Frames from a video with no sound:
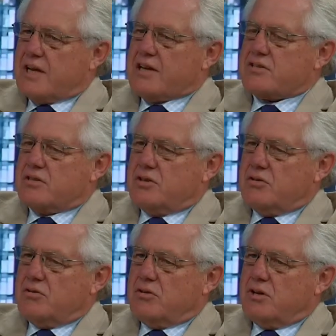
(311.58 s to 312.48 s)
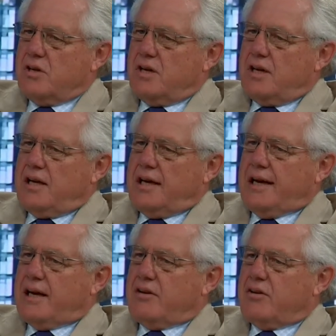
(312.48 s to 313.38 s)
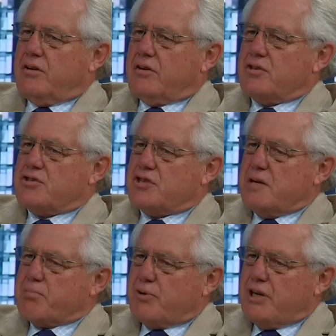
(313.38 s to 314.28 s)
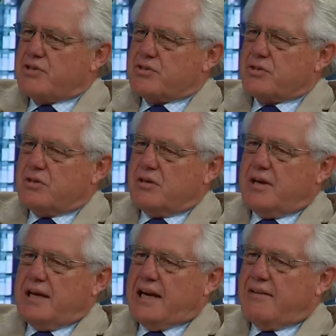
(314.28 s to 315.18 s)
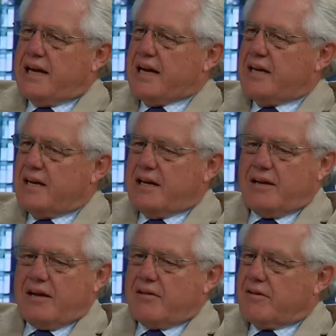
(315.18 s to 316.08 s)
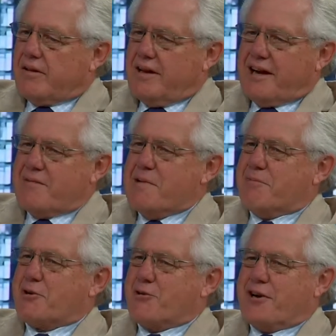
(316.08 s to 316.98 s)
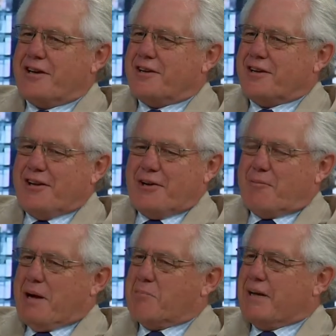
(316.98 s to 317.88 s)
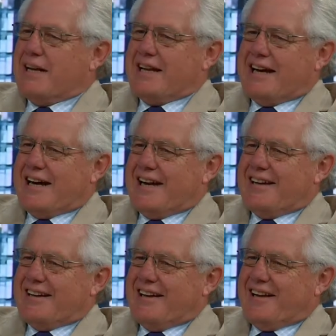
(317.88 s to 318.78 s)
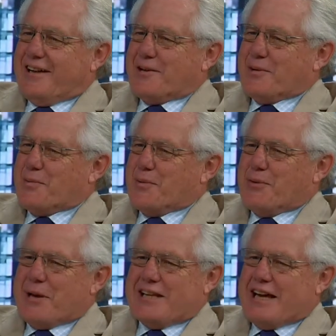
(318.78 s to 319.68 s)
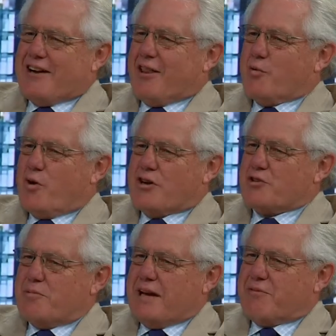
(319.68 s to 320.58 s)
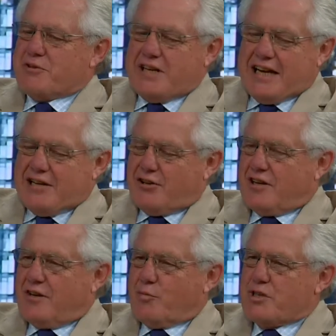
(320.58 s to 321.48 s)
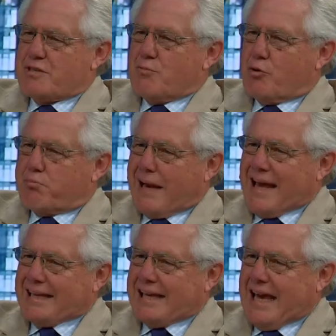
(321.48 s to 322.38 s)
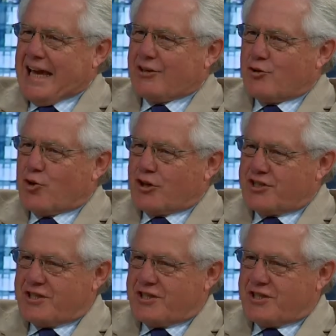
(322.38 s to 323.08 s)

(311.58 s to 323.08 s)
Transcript: ah. Saskatoon, uh and she preached. And that night, I remember going, my buddy and I, we went down to the washroom afterwards, and I took out, we smoked black cat court